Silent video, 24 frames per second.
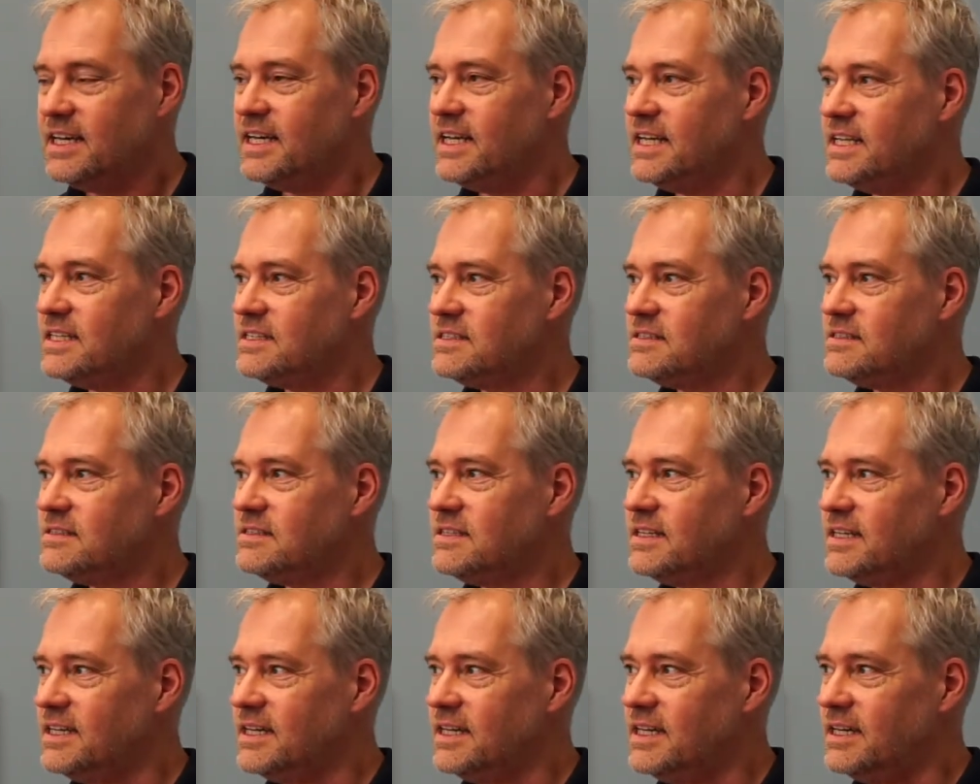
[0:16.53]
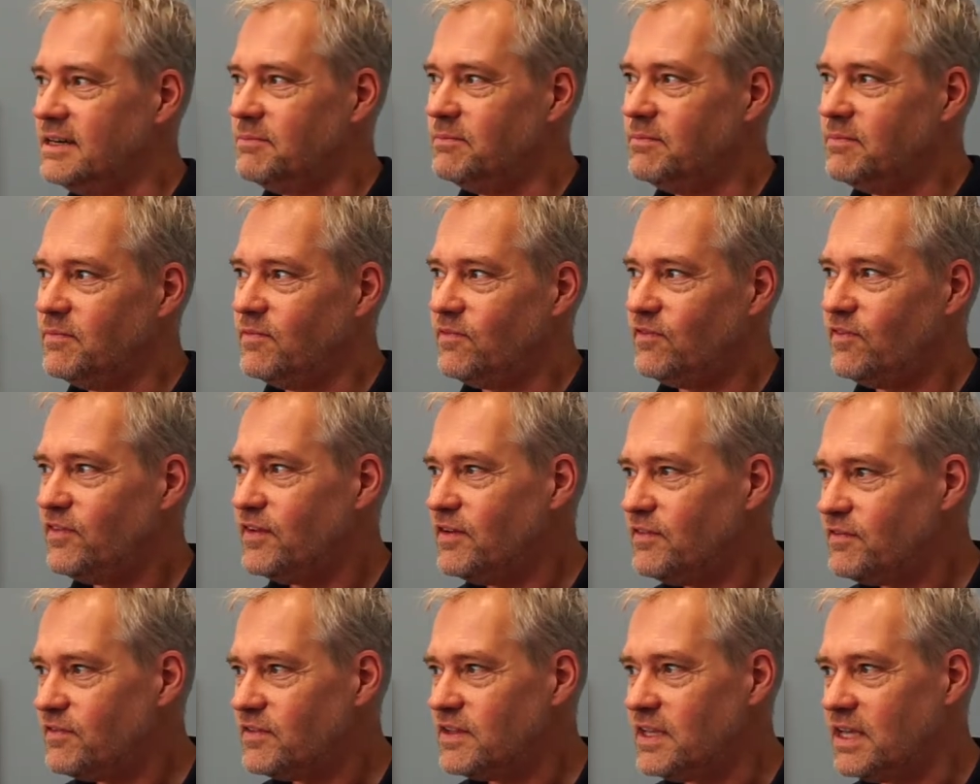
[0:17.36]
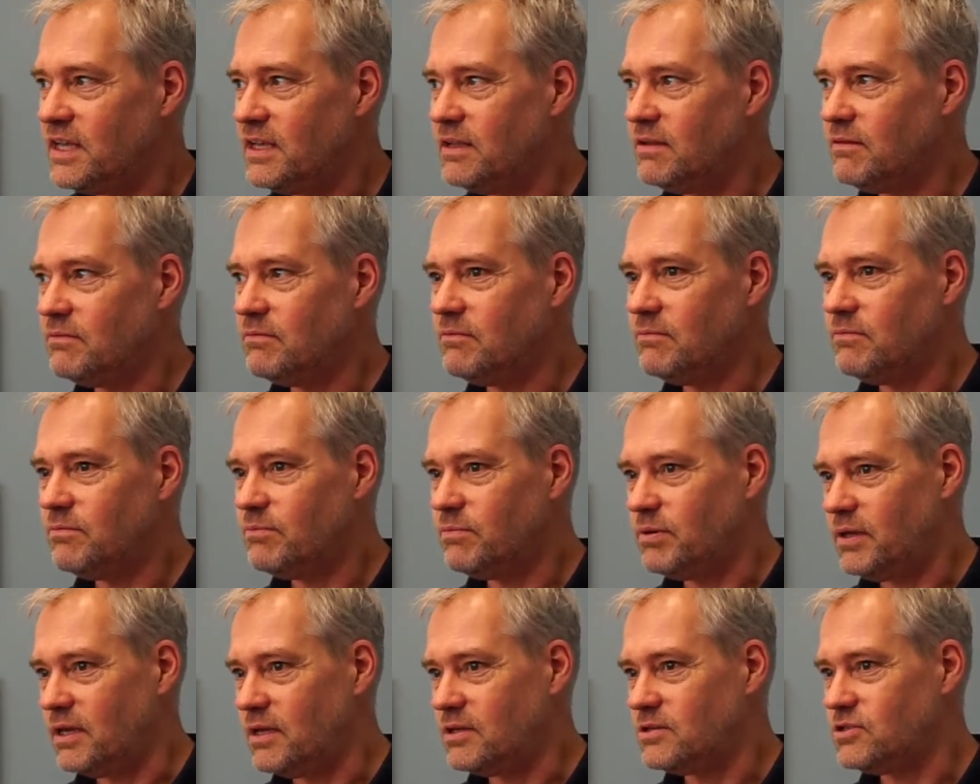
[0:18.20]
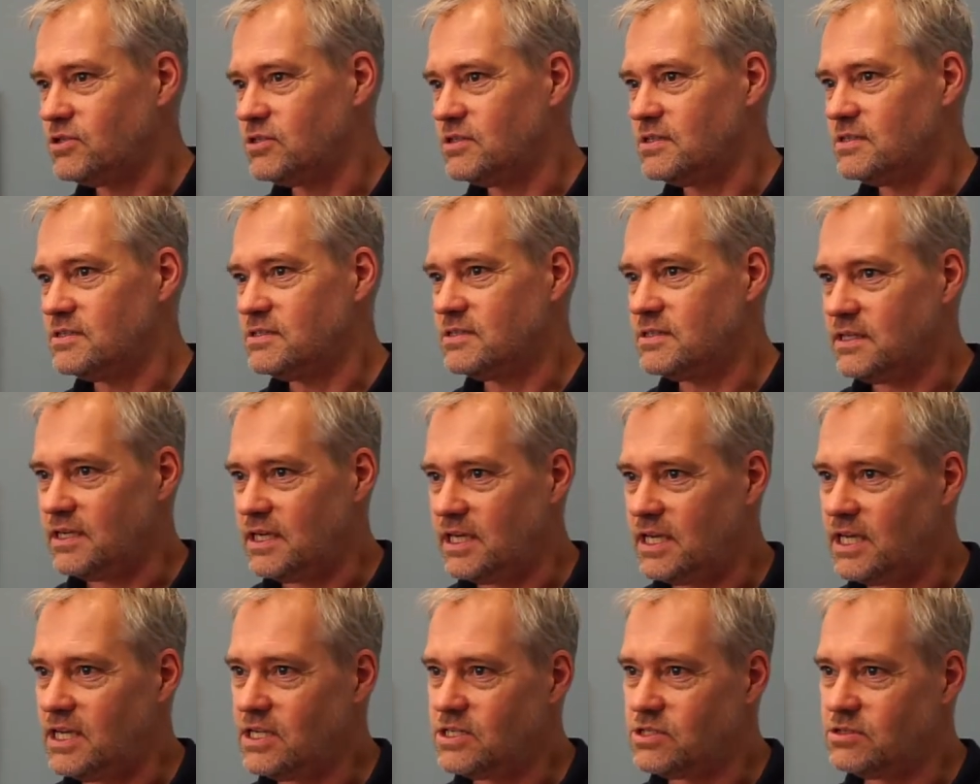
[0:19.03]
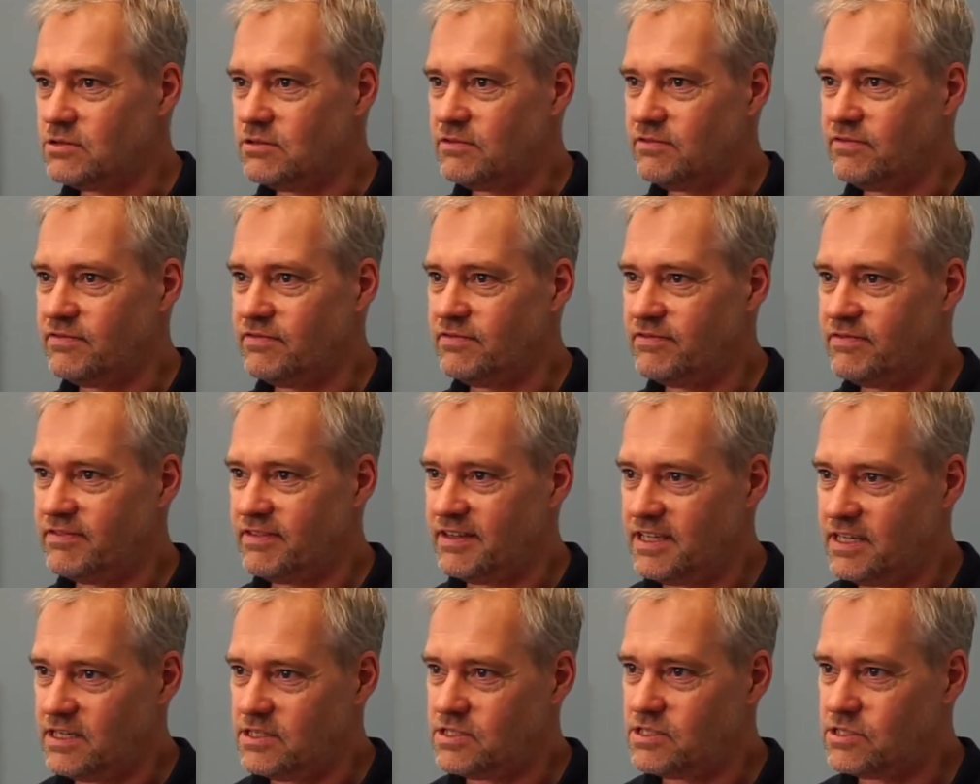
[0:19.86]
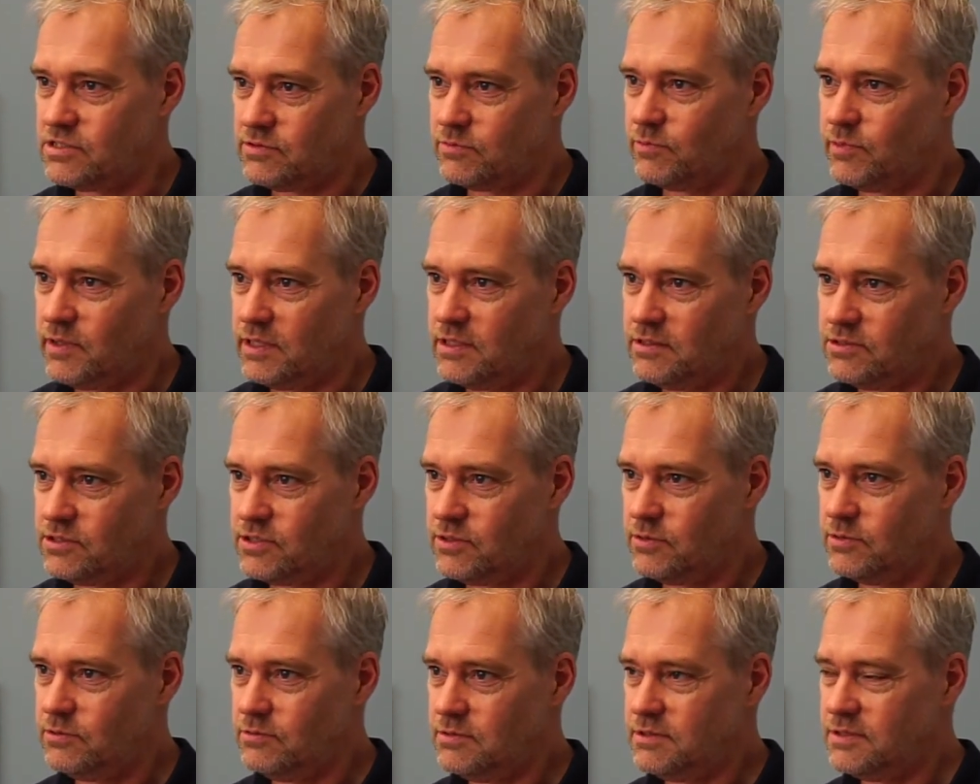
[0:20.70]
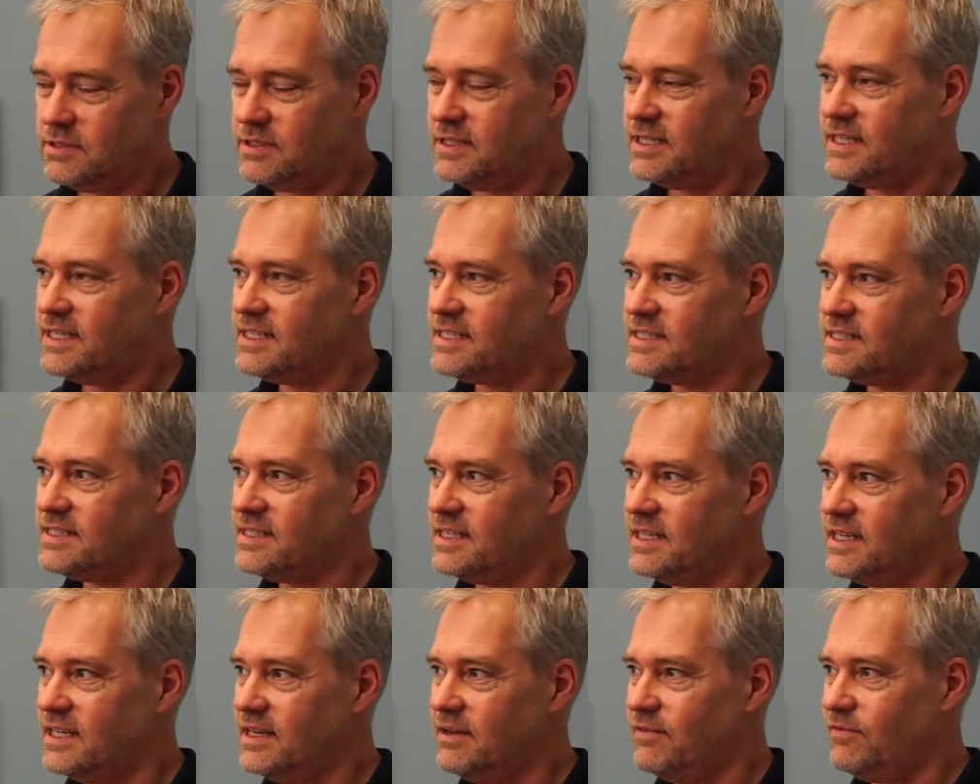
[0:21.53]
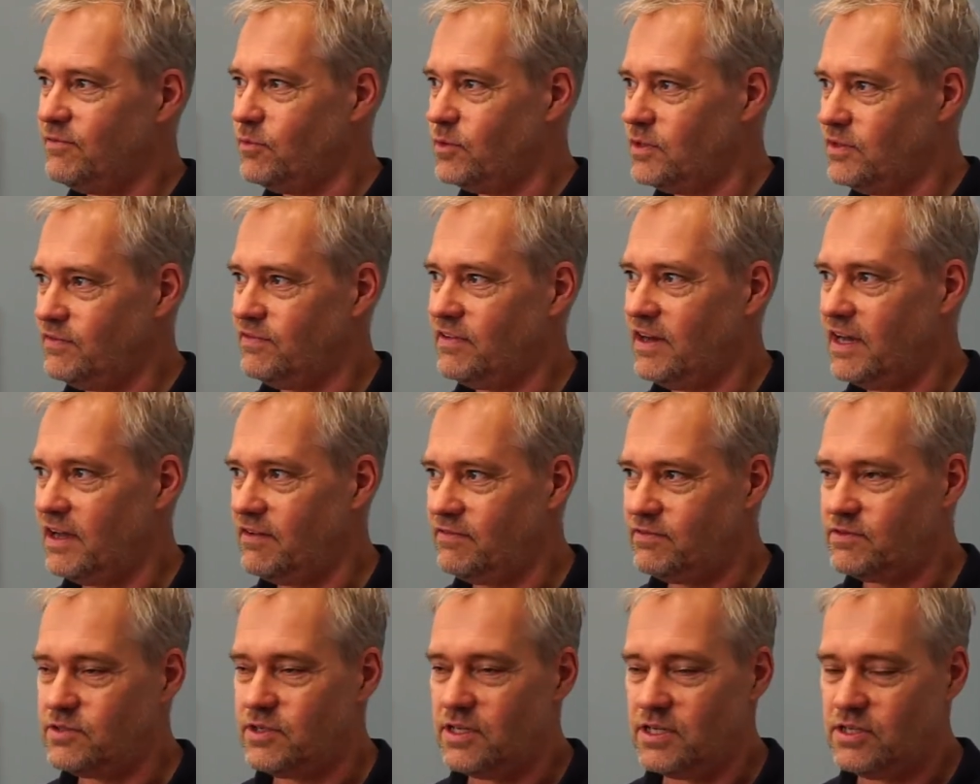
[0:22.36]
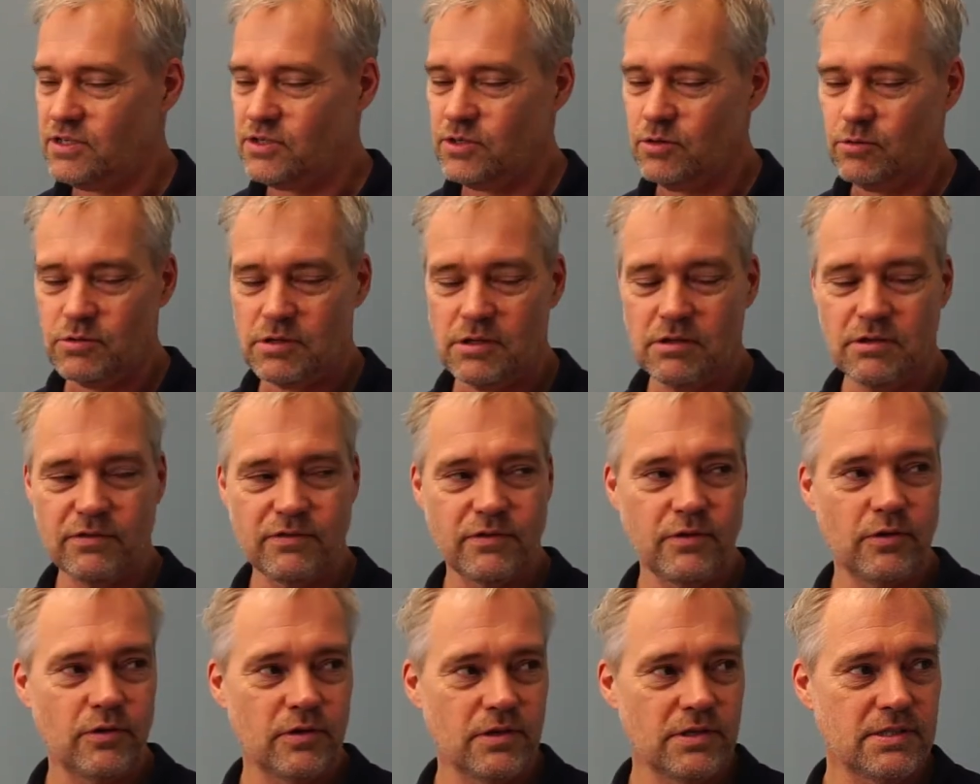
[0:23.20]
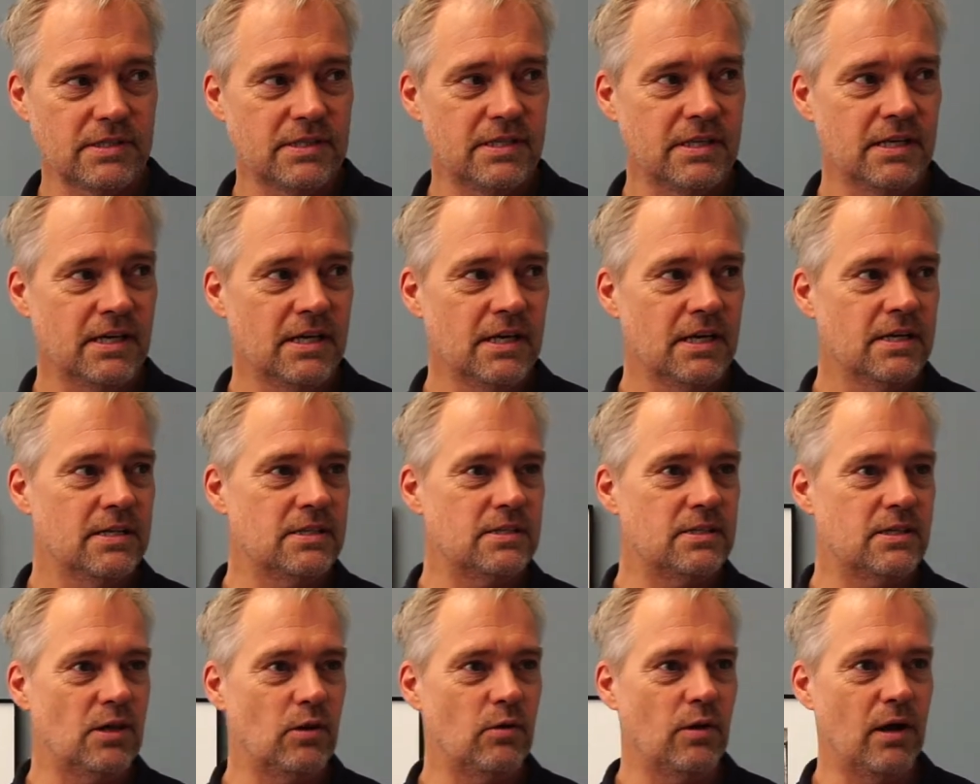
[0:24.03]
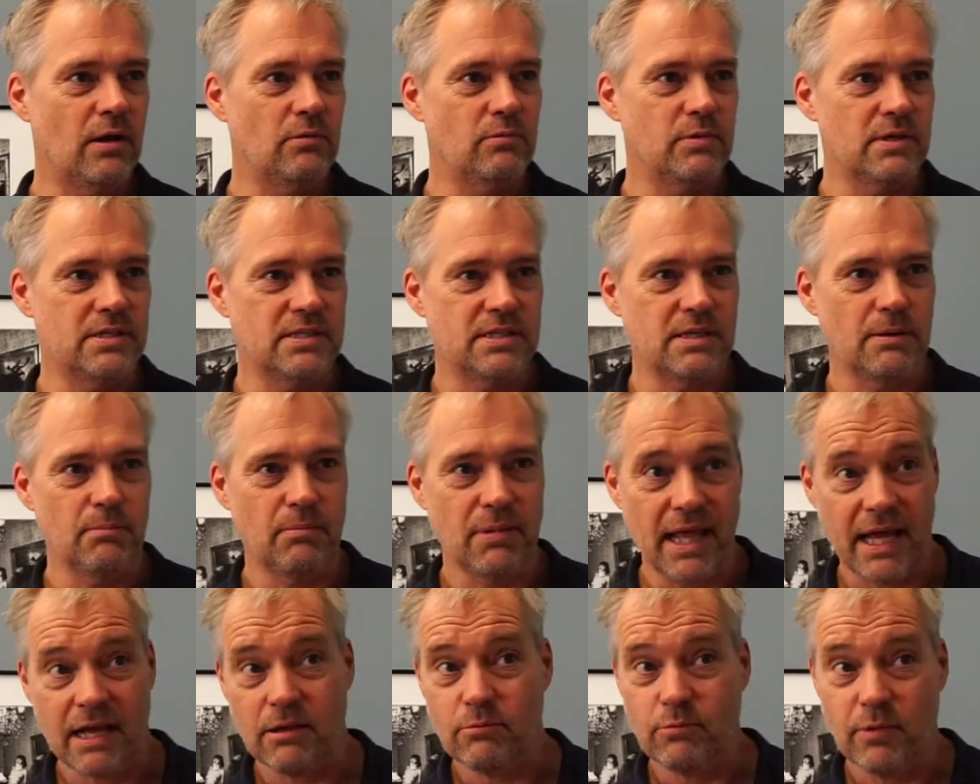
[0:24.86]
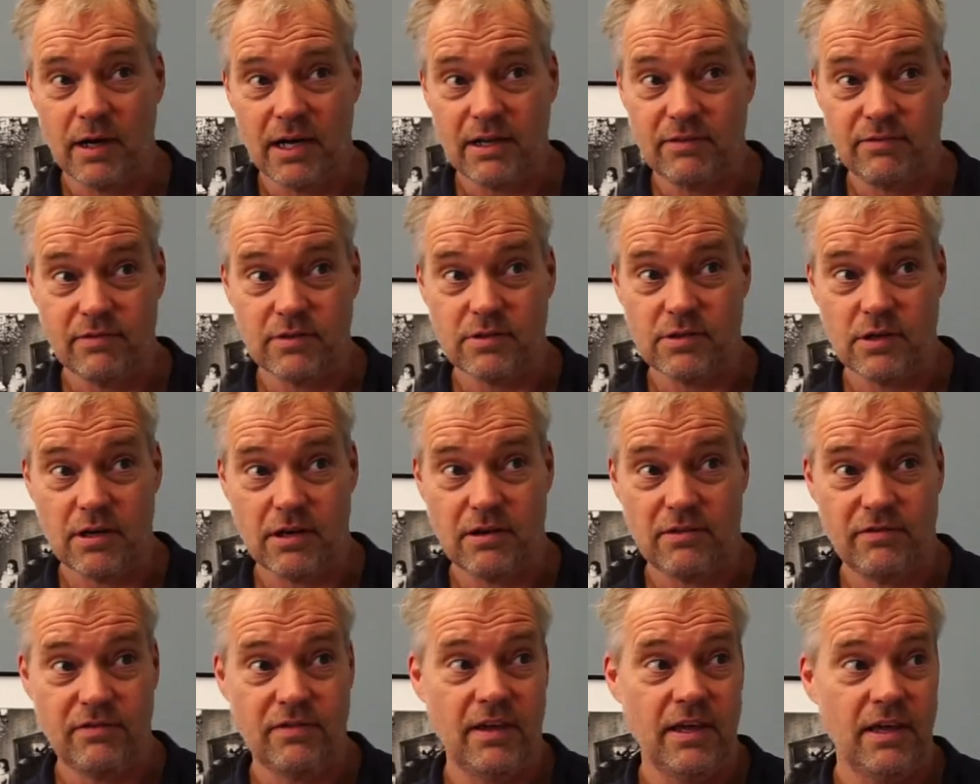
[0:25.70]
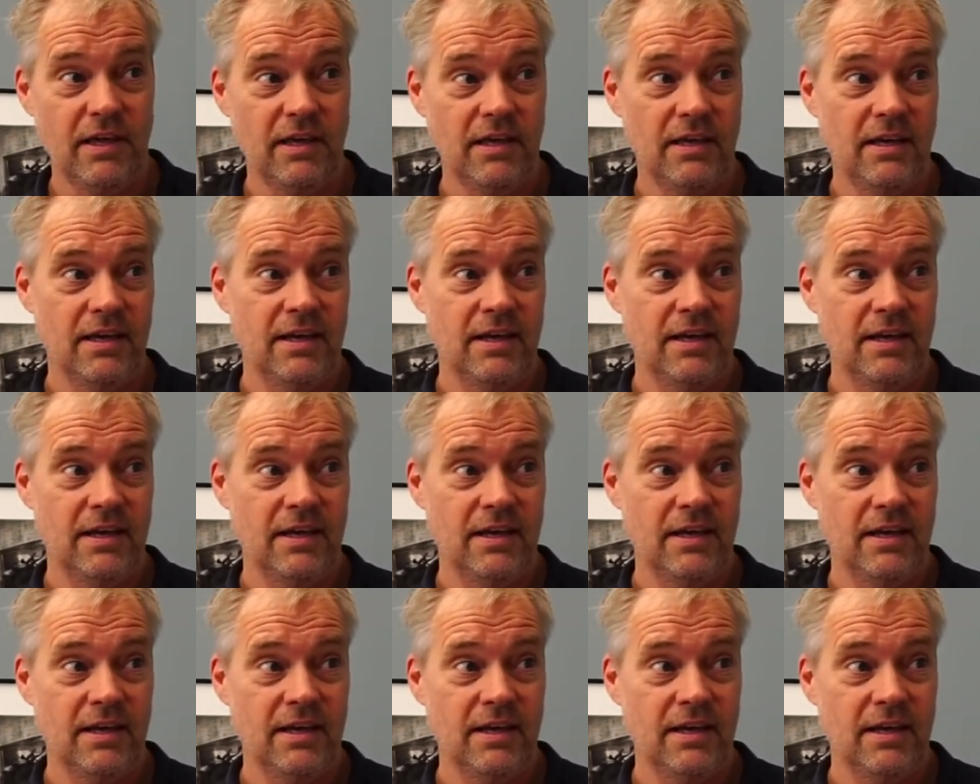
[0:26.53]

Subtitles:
It's 15 pictures each of each suite. It's 45 in total, of course. So, and we see black and white photography,